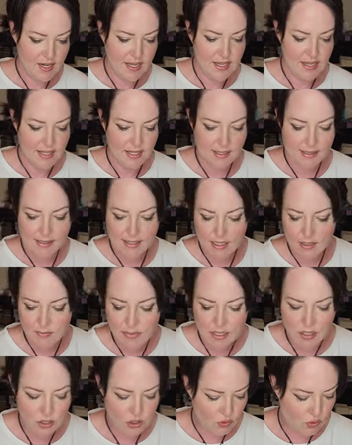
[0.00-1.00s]
I think it's gonna
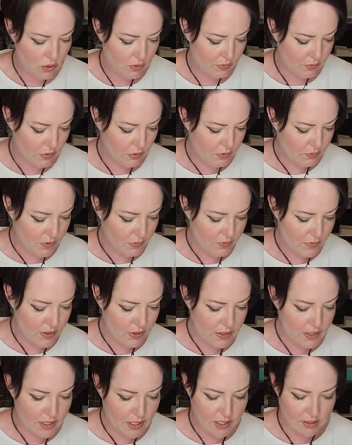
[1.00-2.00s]
be adorable when we're
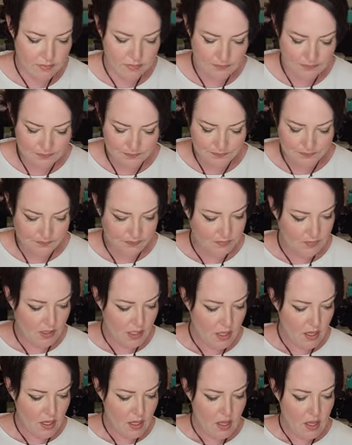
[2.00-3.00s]
done.
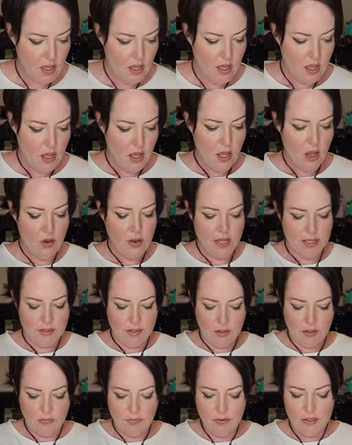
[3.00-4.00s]
Okay,
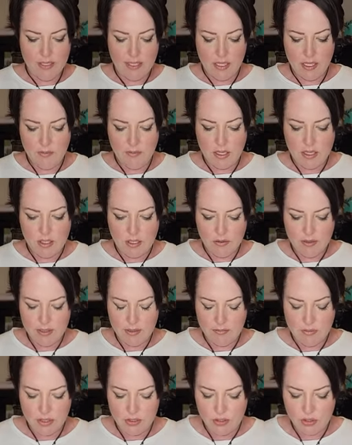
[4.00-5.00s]
so the first thing I'm gonna do is
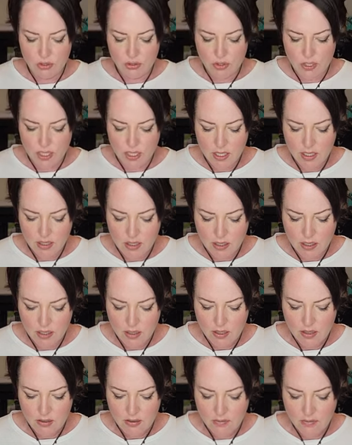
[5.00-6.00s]
I'm gonna string
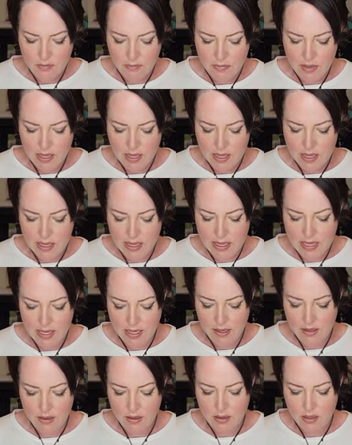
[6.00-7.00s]

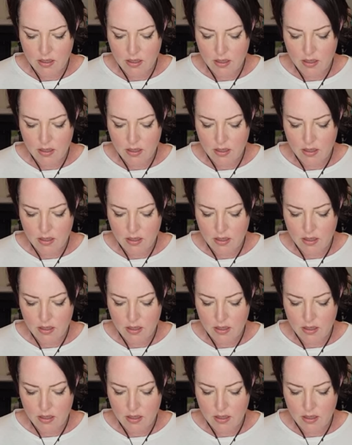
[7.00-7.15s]
my